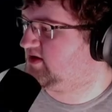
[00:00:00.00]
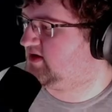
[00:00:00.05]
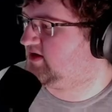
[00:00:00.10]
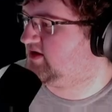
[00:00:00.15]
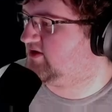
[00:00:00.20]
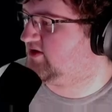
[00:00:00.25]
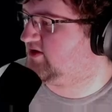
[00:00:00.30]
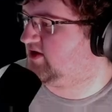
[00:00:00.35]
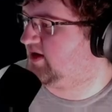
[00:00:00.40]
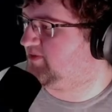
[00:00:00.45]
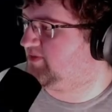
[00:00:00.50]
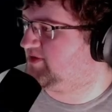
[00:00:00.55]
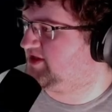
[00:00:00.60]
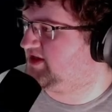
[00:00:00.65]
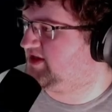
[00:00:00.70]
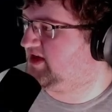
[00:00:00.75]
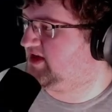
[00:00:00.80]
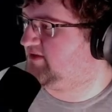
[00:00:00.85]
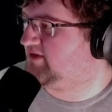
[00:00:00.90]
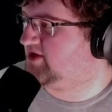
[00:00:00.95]
Grab the
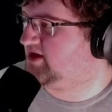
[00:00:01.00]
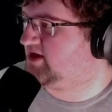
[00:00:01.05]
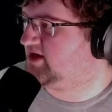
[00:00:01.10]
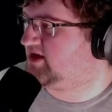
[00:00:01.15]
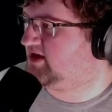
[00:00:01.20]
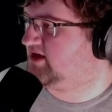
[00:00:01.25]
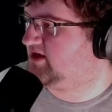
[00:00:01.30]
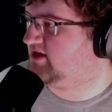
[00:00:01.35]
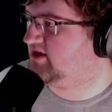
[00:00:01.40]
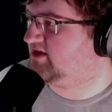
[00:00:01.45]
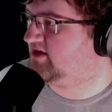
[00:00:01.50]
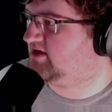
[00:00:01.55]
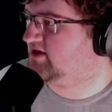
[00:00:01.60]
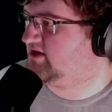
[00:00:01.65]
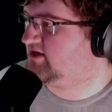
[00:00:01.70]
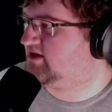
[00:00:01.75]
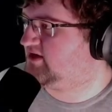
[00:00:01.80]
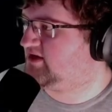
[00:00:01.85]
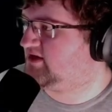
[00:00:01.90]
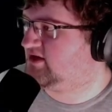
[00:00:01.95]
stink bug.
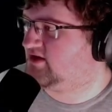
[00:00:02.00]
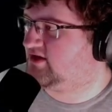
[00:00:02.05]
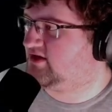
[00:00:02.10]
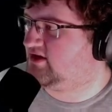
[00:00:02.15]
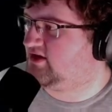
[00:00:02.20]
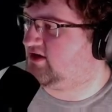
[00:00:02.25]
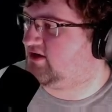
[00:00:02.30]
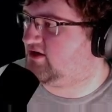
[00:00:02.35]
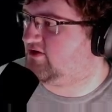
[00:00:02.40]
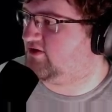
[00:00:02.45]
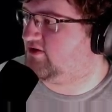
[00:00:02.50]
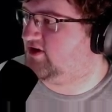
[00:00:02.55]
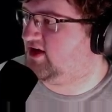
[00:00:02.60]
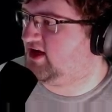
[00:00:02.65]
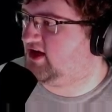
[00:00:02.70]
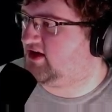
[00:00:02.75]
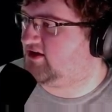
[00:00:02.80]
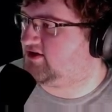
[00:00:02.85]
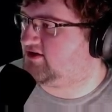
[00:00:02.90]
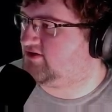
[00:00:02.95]
Oh,
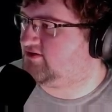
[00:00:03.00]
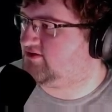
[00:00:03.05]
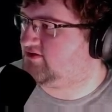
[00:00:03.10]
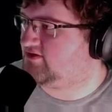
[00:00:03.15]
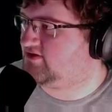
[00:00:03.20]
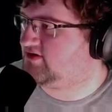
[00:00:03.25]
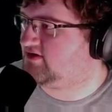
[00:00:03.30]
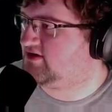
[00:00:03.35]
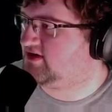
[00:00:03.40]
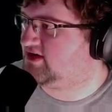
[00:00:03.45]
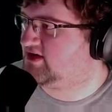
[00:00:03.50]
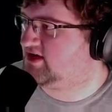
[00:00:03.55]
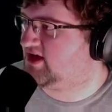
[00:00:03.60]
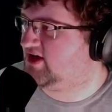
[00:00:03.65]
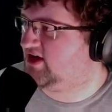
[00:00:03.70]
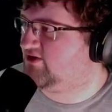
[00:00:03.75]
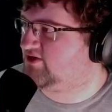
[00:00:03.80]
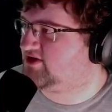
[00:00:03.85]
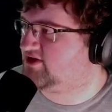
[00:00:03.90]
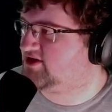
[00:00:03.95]
hello. I
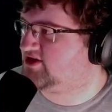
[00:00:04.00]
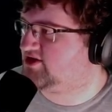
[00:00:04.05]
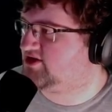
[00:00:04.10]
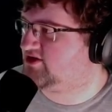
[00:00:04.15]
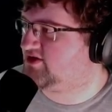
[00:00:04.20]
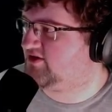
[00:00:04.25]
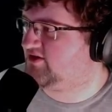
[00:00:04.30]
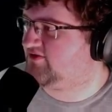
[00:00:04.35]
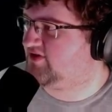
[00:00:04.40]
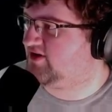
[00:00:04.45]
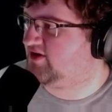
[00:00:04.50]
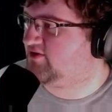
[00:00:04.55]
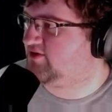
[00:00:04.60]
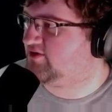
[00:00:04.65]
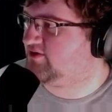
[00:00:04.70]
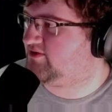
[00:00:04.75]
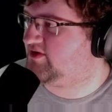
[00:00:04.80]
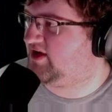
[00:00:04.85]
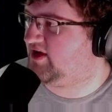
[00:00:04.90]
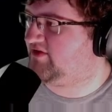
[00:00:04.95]
wasn't sure if I would
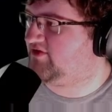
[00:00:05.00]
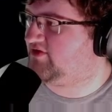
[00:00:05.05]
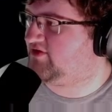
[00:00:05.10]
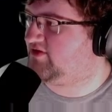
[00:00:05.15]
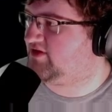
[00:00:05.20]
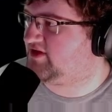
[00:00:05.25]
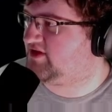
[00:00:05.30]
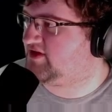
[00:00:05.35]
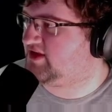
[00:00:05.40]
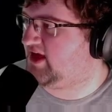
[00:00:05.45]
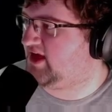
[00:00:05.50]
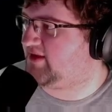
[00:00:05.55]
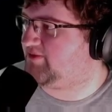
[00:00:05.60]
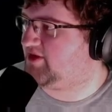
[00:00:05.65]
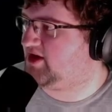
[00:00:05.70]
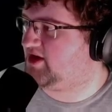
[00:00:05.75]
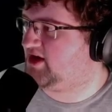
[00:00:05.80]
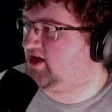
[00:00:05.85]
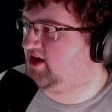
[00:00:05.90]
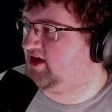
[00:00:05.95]
ever escape
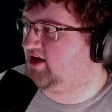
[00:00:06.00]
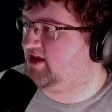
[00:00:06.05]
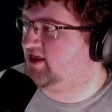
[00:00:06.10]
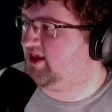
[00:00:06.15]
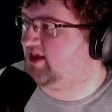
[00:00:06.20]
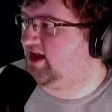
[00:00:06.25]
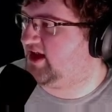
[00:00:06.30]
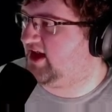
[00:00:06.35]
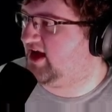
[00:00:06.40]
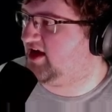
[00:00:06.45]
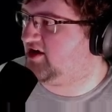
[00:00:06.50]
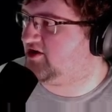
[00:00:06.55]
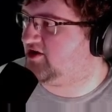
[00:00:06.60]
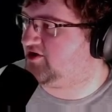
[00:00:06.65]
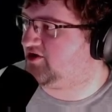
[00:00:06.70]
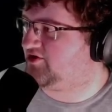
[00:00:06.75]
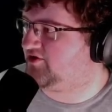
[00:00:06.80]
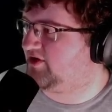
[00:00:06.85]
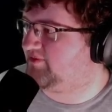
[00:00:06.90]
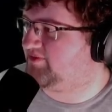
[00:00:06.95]
that iron
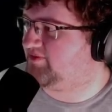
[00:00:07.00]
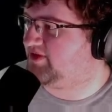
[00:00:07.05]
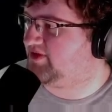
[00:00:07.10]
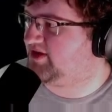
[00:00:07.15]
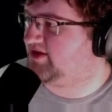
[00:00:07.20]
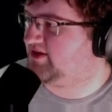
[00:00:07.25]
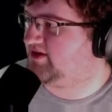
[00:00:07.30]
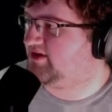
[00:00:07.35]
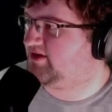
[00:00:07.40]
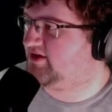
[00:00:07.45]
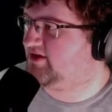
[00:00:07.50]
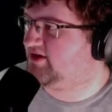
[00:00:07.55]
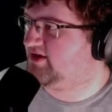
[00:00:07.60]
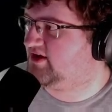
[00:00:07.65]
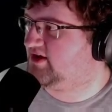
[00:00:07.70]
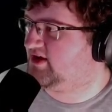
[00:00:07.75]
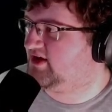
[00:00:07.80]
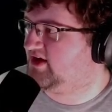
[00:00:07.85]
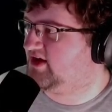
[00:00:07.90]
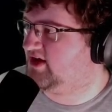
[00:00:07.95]
crypt.
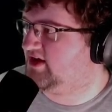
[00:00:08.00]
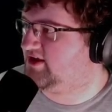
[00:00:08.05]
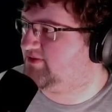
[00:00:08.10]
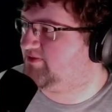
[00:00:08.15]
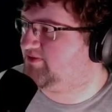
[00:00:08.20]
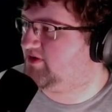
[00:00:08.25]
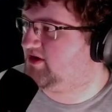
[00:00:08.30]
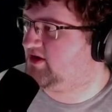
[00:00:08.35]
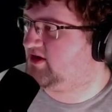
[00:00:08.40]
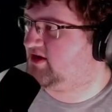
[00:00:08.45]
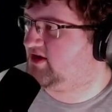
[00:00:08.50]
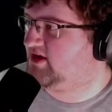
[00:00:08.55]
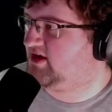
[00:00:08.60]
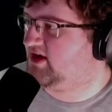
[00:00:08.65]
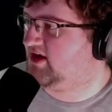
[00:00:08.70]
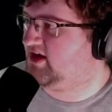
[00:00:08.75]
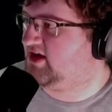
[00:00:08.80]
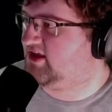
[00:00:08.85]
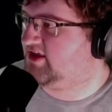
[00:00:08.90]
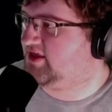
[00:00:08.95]
Is
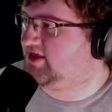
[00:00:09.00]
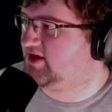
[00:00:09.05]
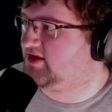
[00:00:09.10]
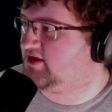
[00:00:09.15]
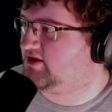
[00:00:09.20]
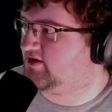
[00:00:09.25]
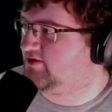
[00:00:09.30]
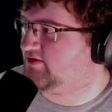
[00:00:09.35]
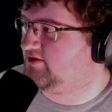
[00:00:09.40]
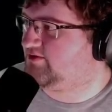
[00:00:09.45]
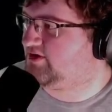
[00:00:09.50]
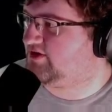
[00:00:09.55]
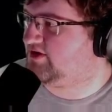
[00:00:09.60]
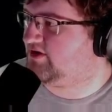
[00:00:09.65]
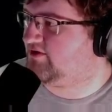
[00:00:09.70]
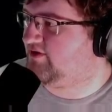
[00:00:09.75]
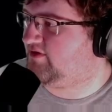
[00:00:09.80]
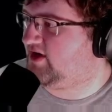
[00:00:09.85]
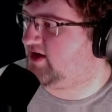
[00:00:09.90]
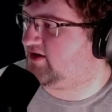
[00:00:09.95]
the stoat
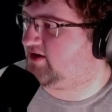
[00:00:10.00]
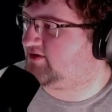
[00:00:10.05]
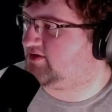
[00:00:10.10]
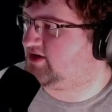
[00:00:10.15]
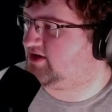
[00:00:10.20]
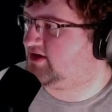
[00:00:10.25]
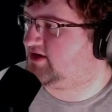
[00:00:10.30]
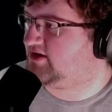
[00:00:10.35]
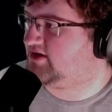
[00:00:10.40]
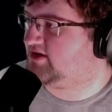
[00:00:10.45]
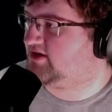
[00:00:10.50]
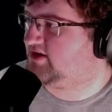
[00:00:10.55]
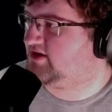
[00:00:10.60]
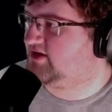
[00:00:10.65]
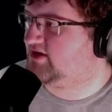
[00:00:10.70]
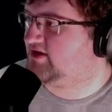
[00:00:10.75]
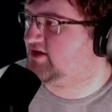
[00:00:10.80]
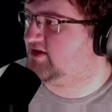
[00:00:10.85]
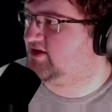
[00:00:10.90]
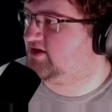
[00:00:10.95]
around?
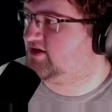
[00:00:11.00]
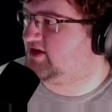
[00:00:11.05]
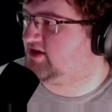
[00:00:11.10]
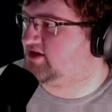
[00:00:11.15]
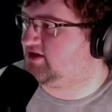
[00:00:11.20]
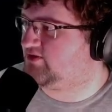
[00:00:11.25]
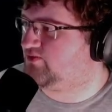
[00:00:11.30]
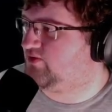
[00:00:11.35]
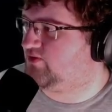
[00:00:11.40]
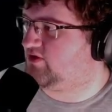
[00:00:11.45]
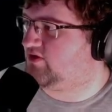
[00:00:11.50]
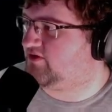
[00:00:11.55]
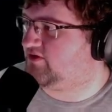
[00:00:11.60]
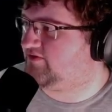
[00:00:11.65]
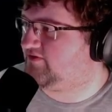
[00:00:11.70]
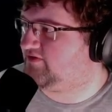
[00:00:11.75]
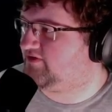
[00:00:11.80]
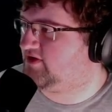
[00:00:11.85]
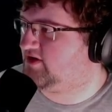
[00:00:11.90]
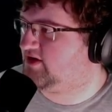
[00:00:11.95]
The stunted
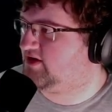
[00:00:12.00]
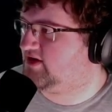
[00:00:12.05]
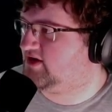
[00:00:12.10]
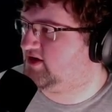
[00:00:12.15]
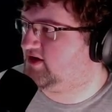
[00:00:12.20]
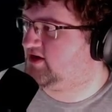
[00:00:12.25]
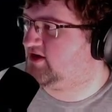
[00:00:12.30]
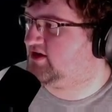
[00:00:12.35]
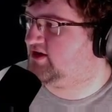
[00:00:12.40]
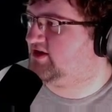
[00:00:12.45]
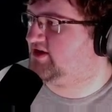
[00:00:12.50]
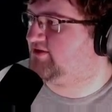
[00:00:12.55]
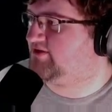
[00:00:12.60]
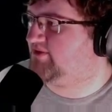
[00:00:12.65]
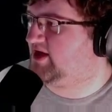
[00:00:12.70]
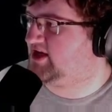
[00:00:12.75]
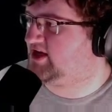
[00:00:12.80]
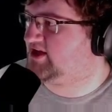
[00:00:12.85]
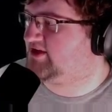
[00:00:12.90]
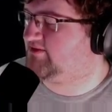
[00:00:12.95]
wolf? This
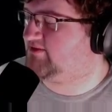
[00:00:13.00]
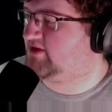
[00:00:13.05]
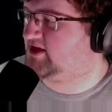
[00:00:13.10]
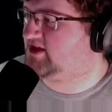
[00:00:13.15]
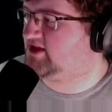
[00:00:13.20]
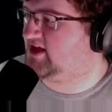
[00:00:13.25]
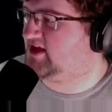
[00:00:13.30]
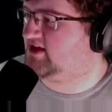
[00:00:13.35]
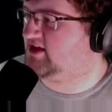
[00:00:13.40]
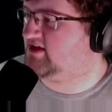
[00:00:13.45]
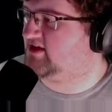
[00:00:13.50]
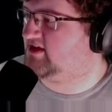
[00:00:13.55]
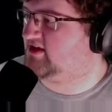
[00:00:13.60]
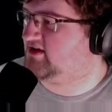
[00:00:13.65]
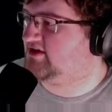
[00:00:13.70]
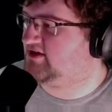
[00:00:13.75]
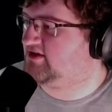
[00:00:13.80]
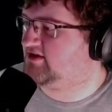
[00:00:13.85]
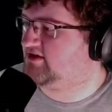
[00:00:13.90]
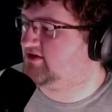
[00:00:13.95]
madness must end.
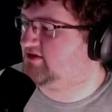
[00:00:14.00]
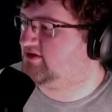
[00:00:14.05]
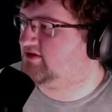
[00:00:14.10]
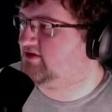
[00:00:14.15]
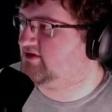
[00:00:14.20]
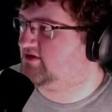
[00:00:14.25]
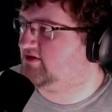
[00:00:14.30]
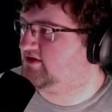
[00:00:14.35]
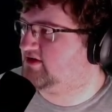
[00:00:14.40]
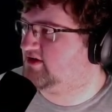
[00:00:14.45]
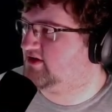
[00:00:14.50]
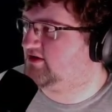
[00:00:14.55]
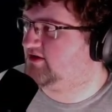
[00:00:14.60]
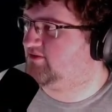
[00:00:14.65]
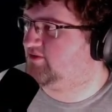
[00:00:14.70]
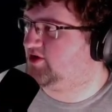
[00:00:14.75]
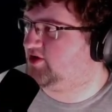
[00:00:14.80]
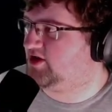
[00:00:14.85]
Put